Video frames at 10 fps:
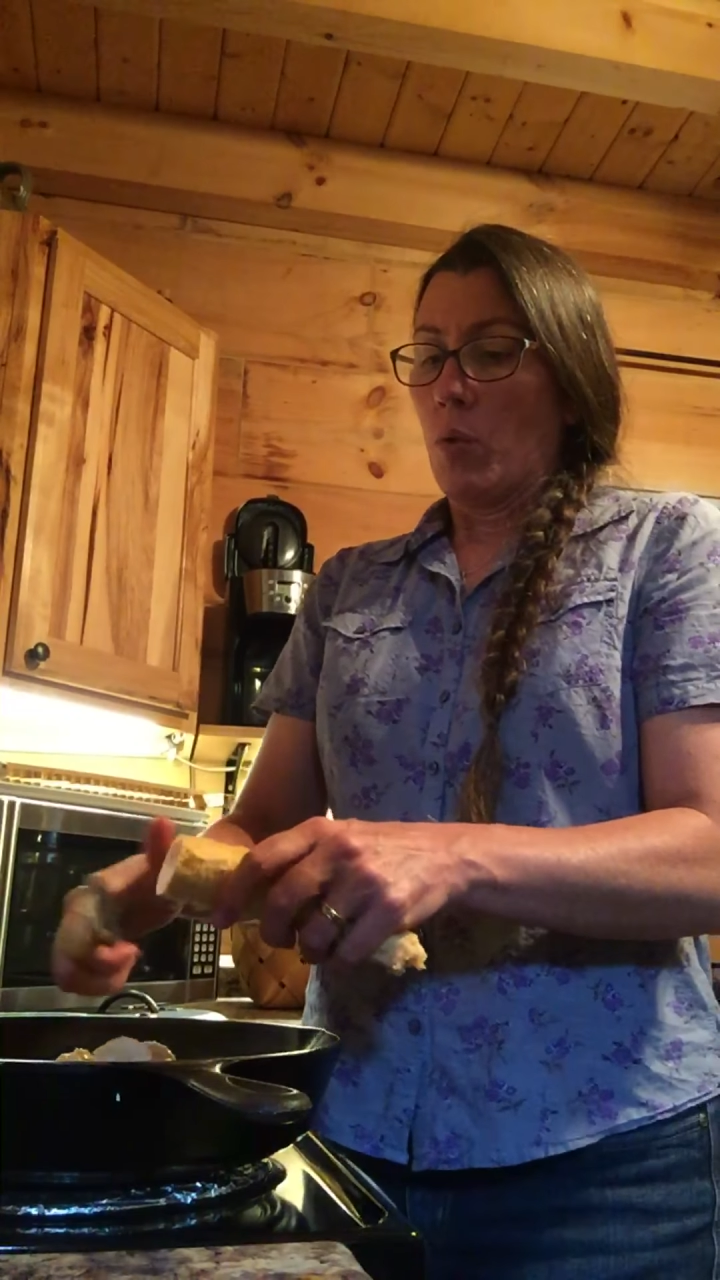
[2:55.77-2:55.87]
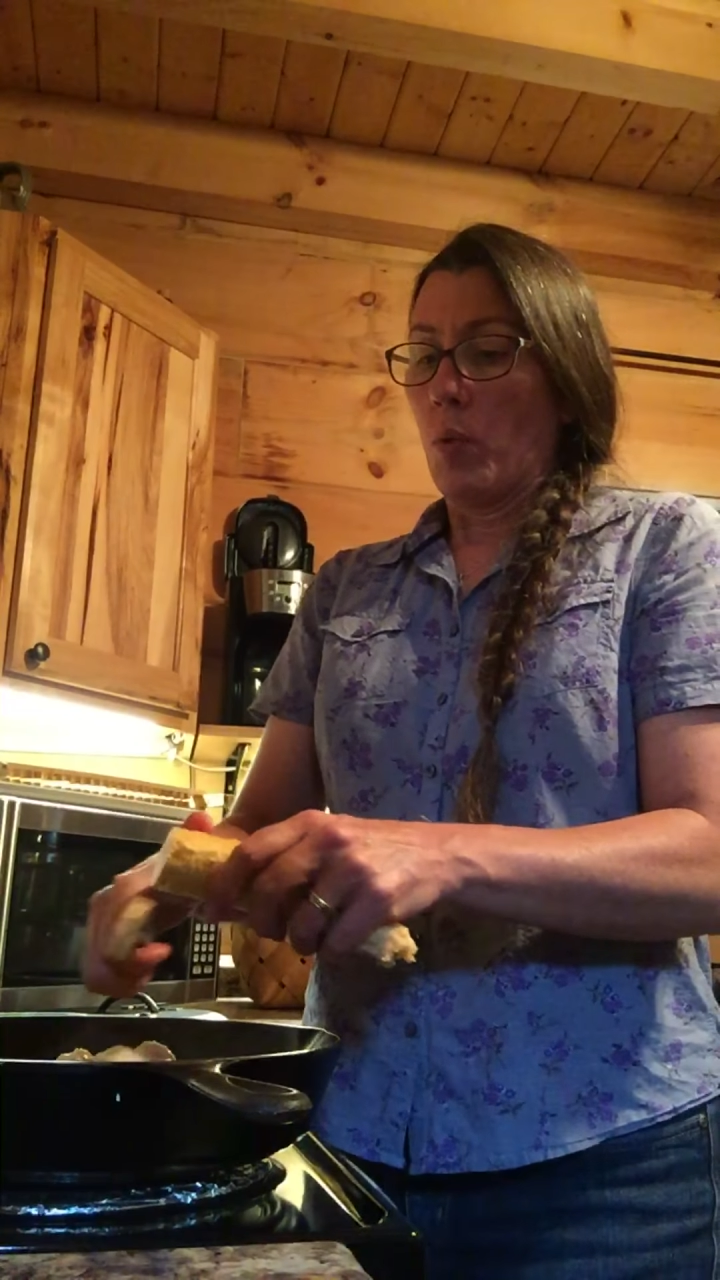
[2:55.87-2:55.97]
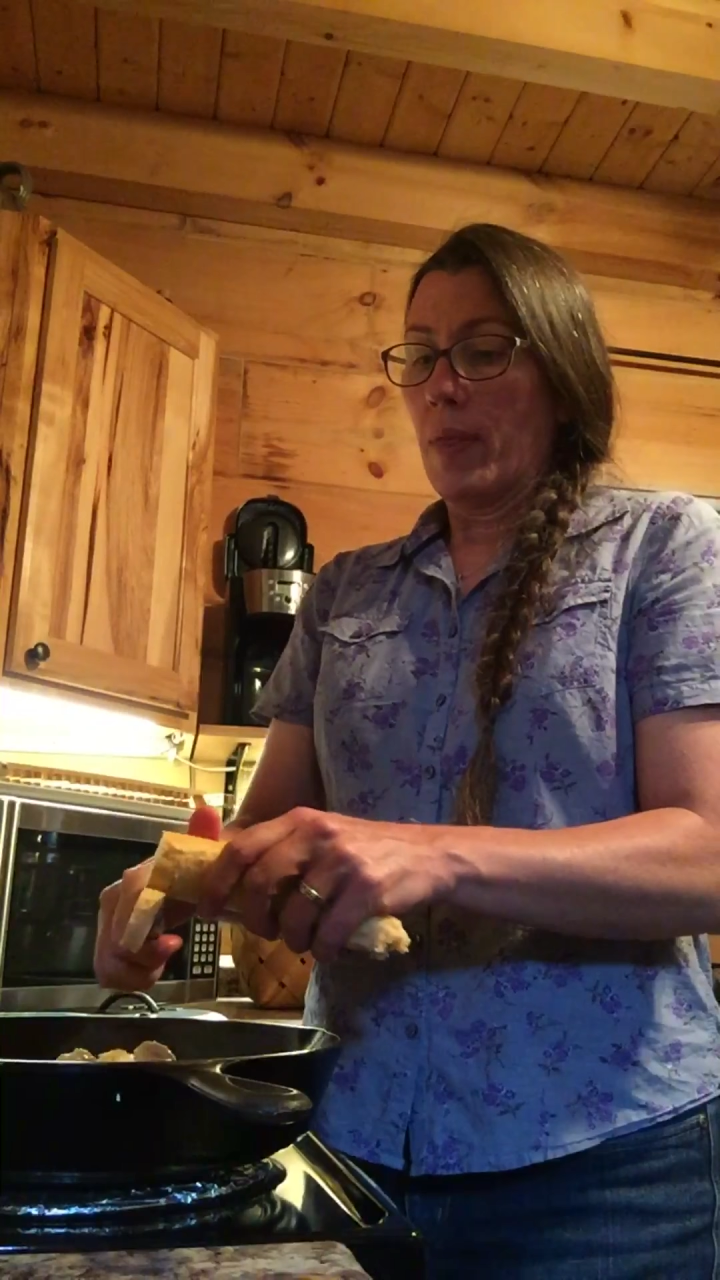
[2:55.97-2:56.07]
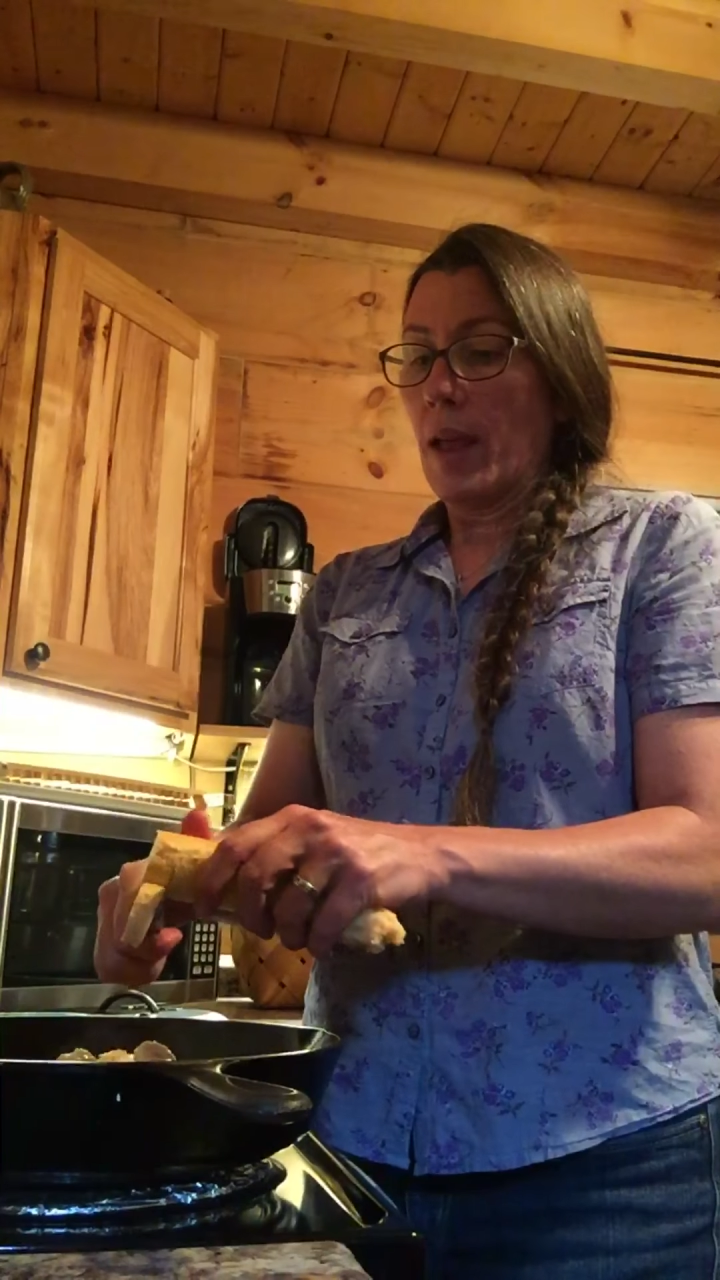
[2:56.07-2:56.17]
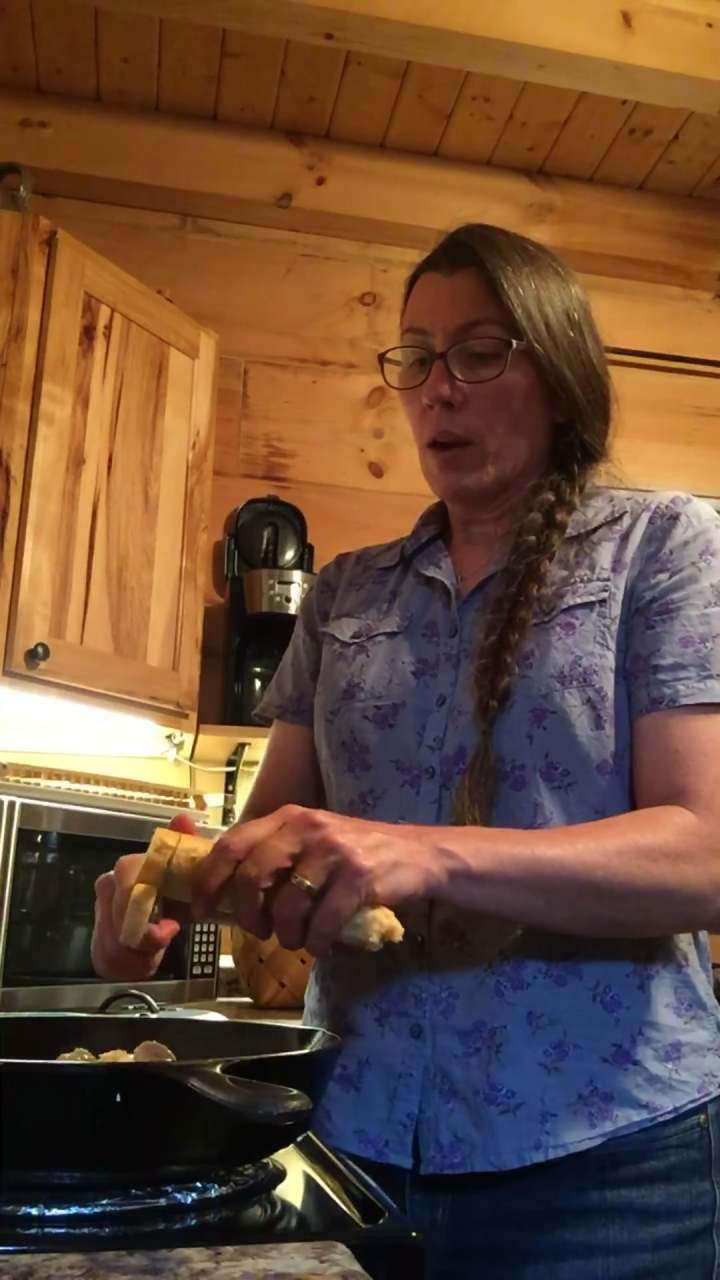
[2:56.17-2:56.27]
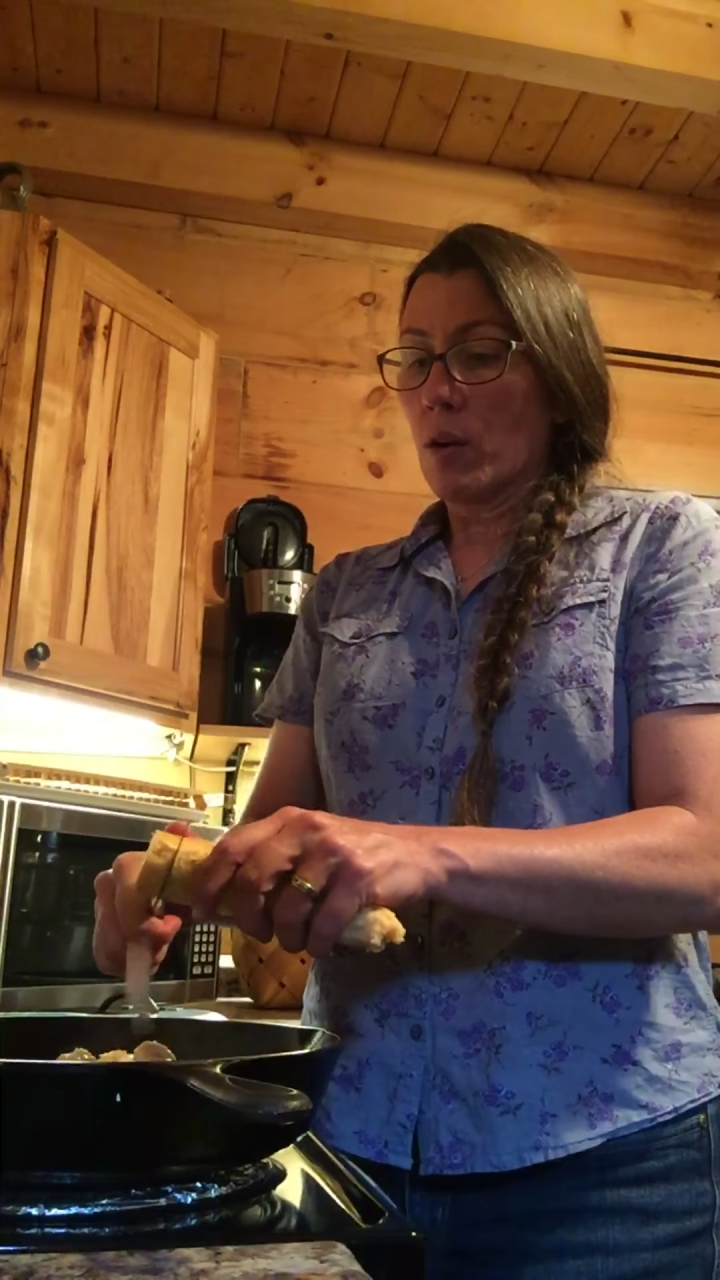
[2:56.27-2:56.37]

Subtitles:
when they